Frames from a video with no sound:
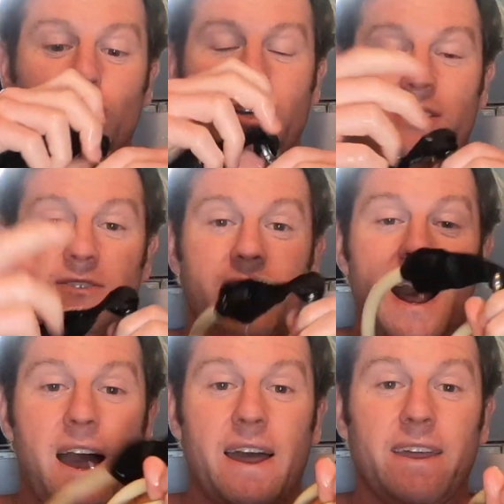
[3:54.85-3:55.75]
you can
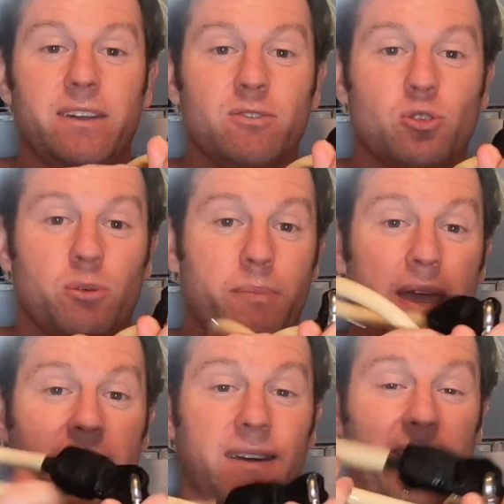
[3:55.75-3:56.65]
tie or
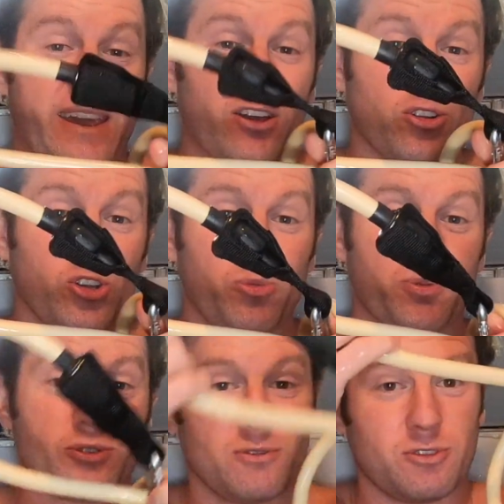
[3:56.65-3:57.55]
make ankle
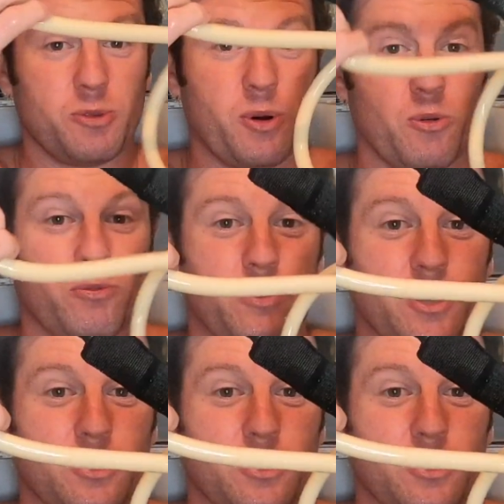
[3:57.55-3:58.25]
loops. So you put